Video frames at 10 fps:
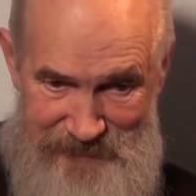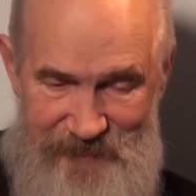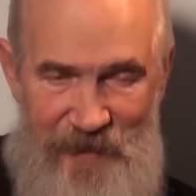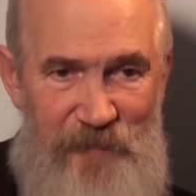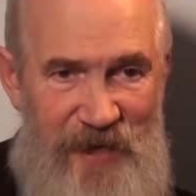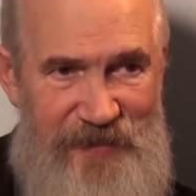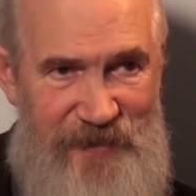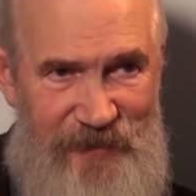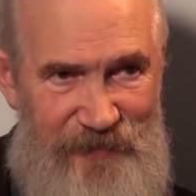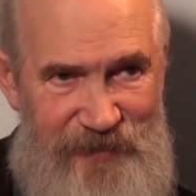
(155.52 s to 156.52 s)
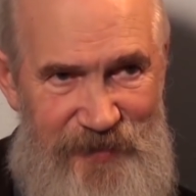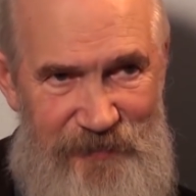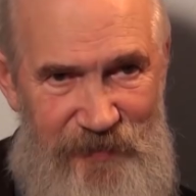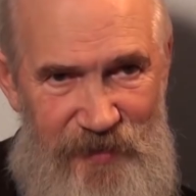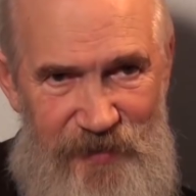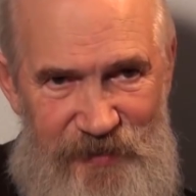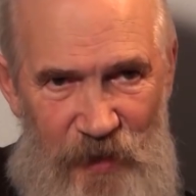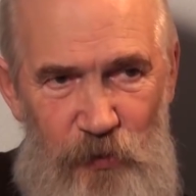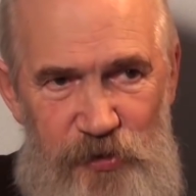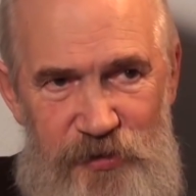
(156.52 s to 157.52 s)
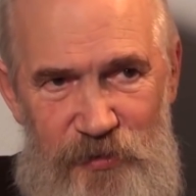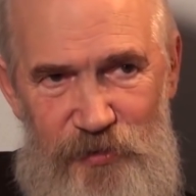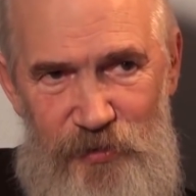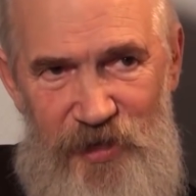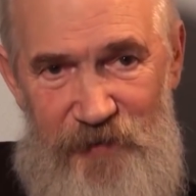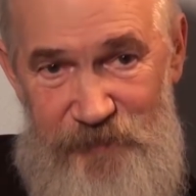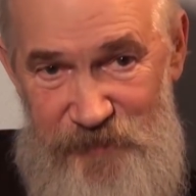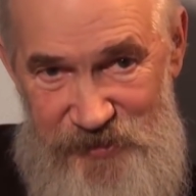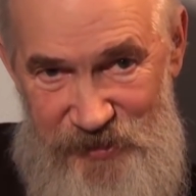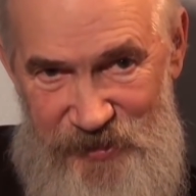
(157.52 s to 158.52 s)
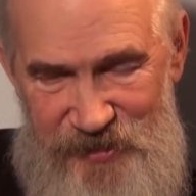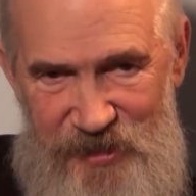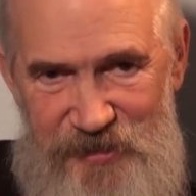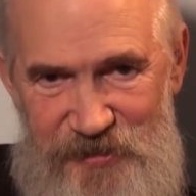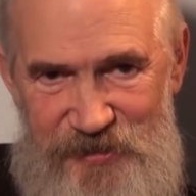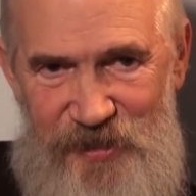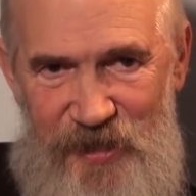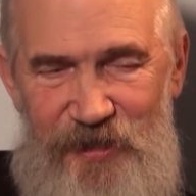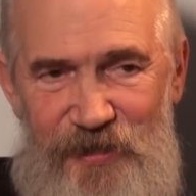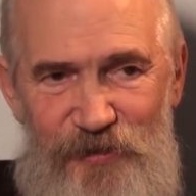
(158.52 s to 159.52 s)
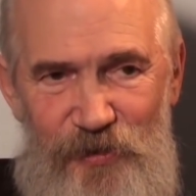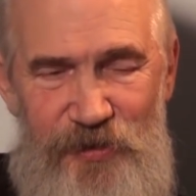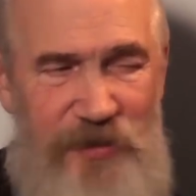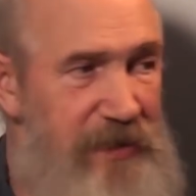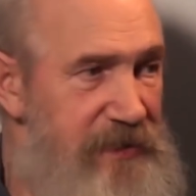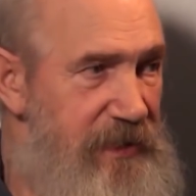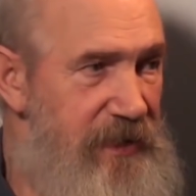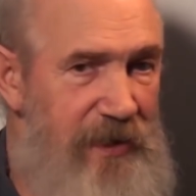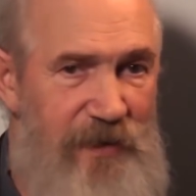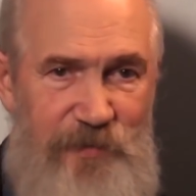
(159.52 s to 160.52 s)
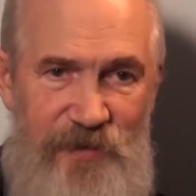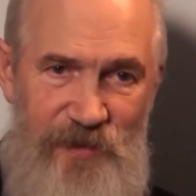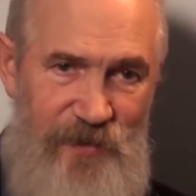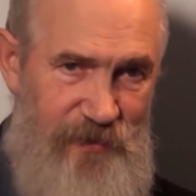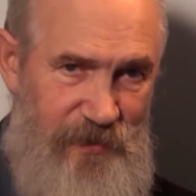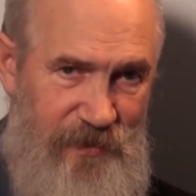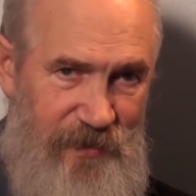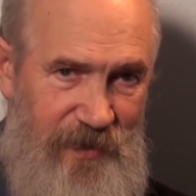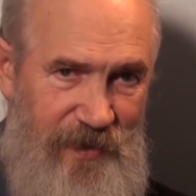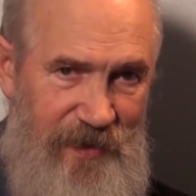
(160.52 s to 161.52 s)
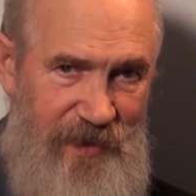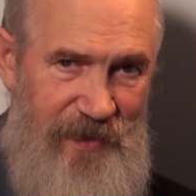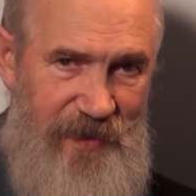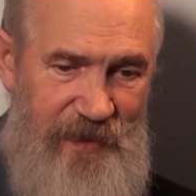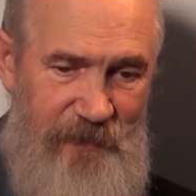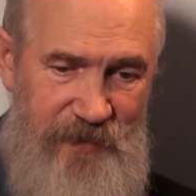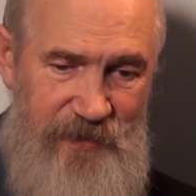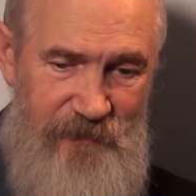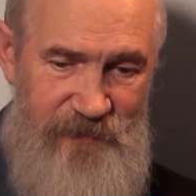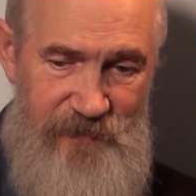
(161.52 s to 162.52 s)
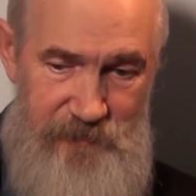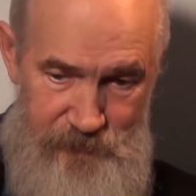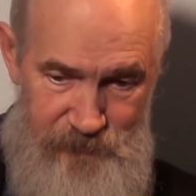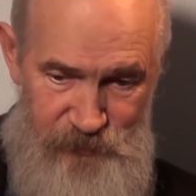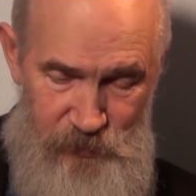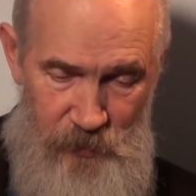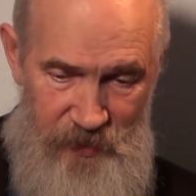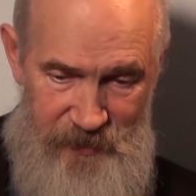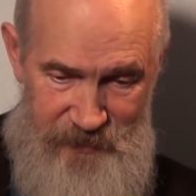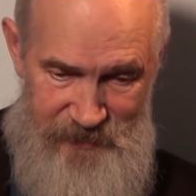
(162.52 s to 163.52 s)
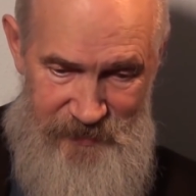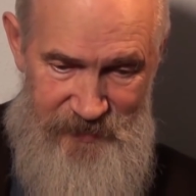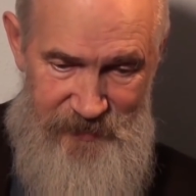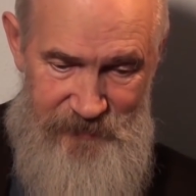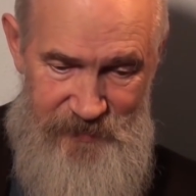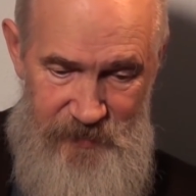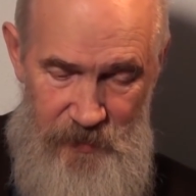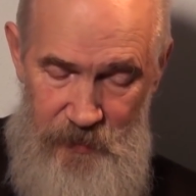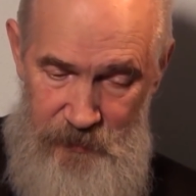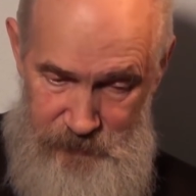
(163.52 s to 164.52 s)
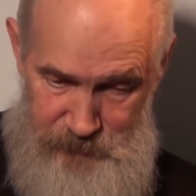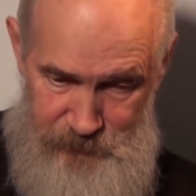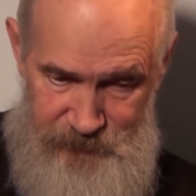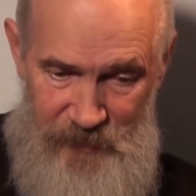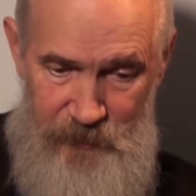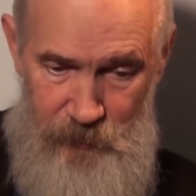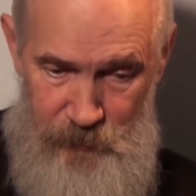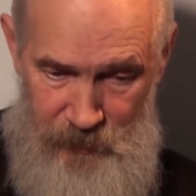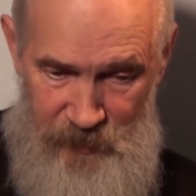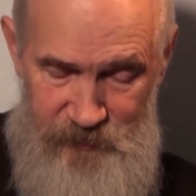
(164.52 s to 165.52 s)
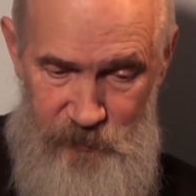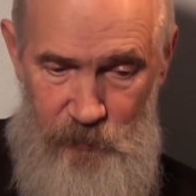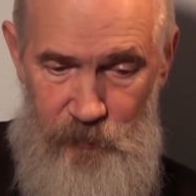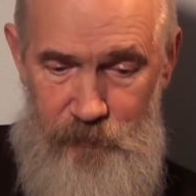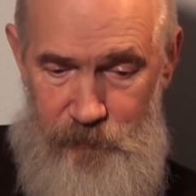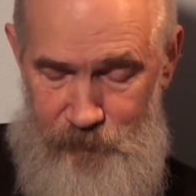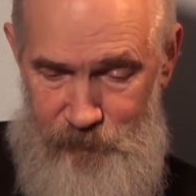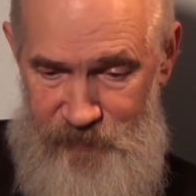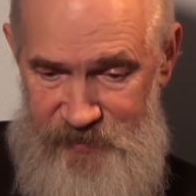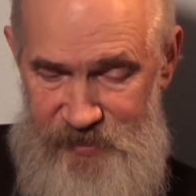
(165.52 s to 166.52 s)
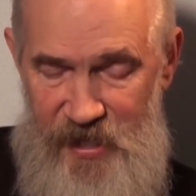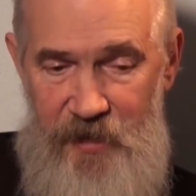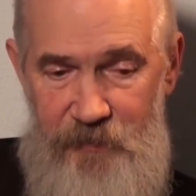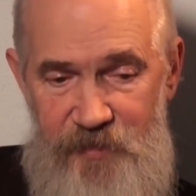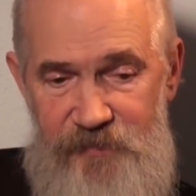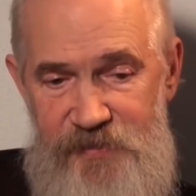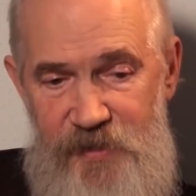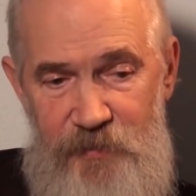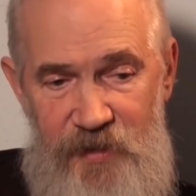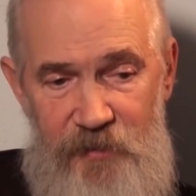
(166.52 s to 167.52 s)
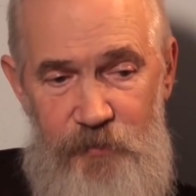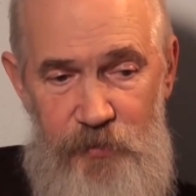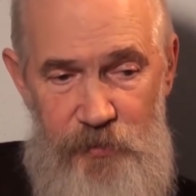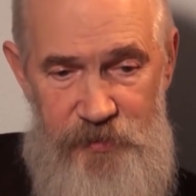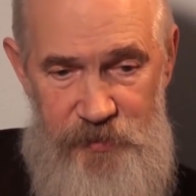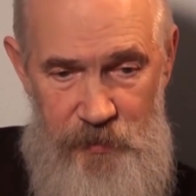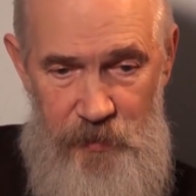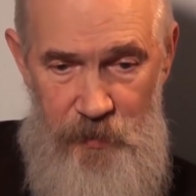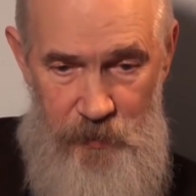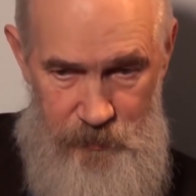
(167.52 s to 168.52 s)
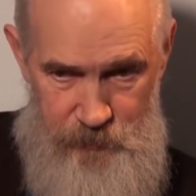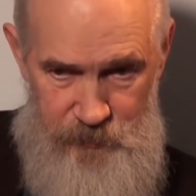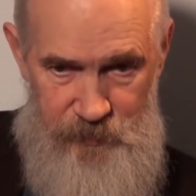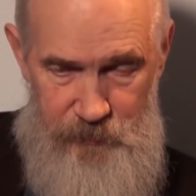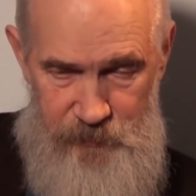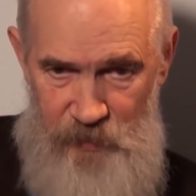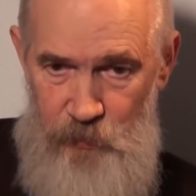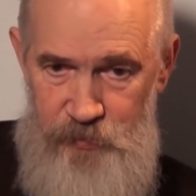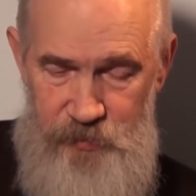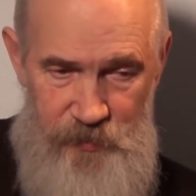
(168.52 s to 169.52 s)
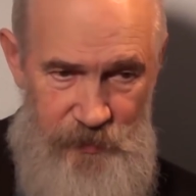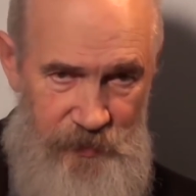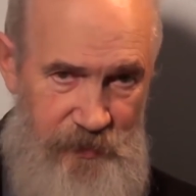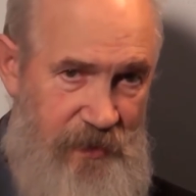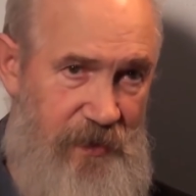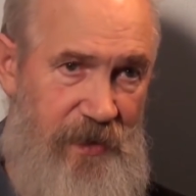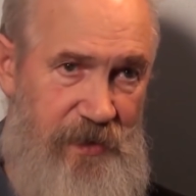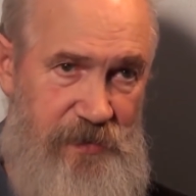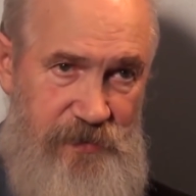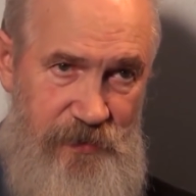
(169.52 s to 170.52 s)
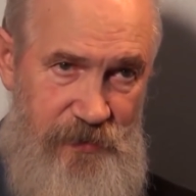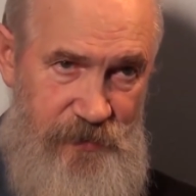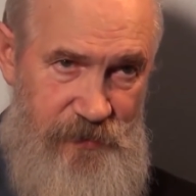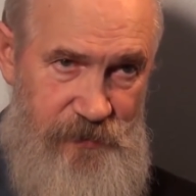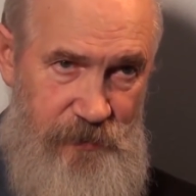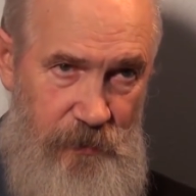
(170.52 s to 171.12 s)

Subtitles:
The romance of that vividly scientific piece of work written by a nuclear physicist also played a certain role. So all this put together laid the groundwork for building my future scientific and geological career.